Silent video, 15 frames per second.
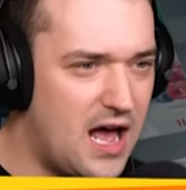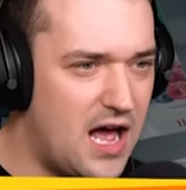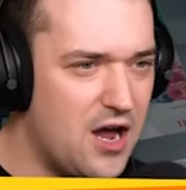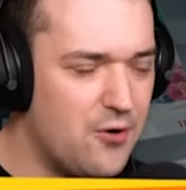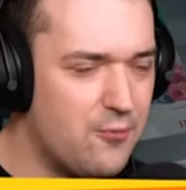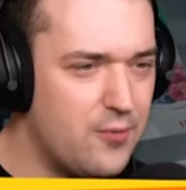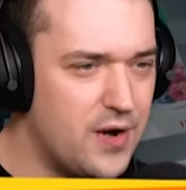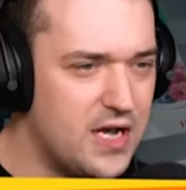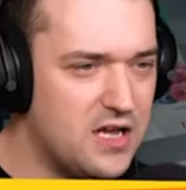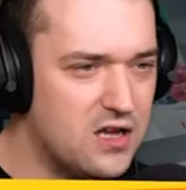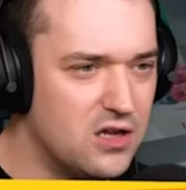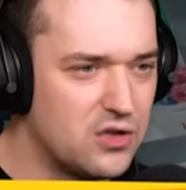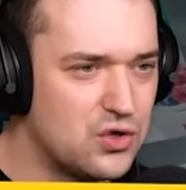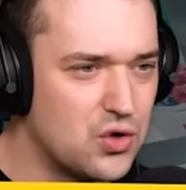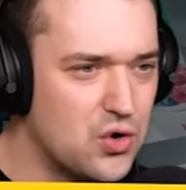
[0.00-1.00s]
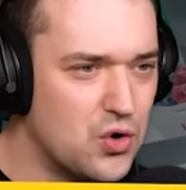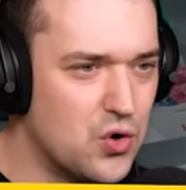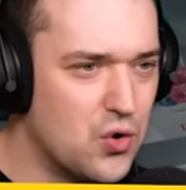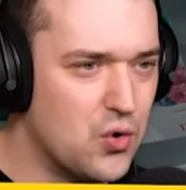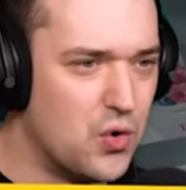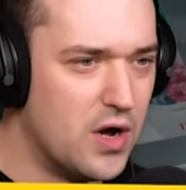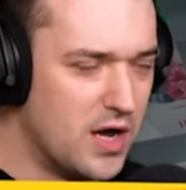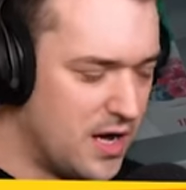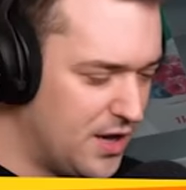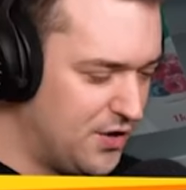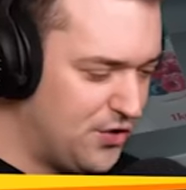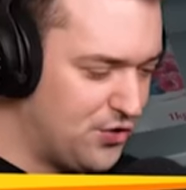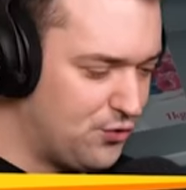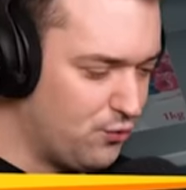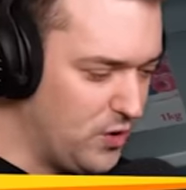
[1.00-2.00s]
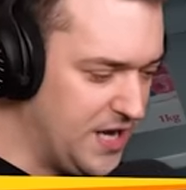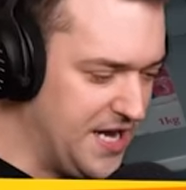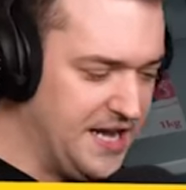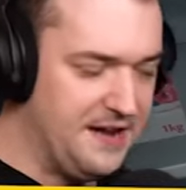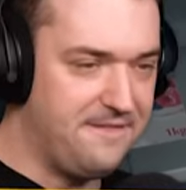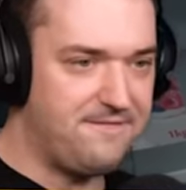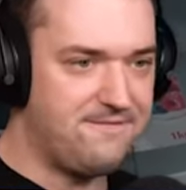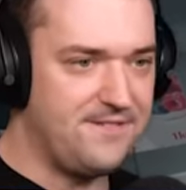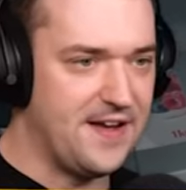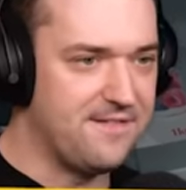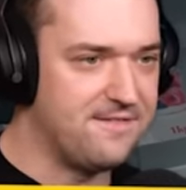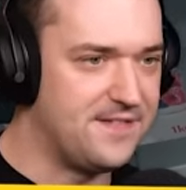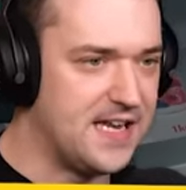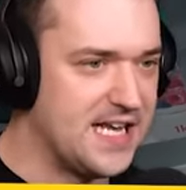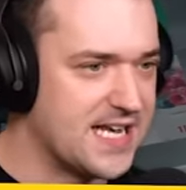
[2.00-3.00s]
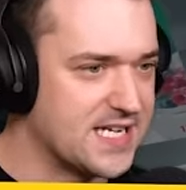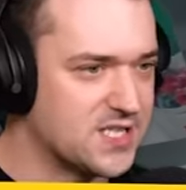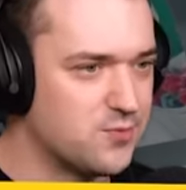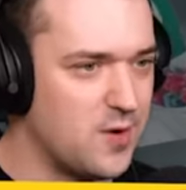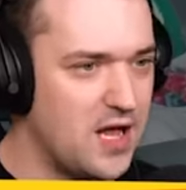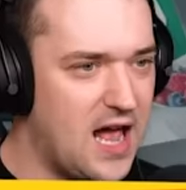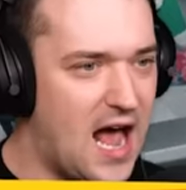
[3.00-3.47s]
I will do $3.50 as well.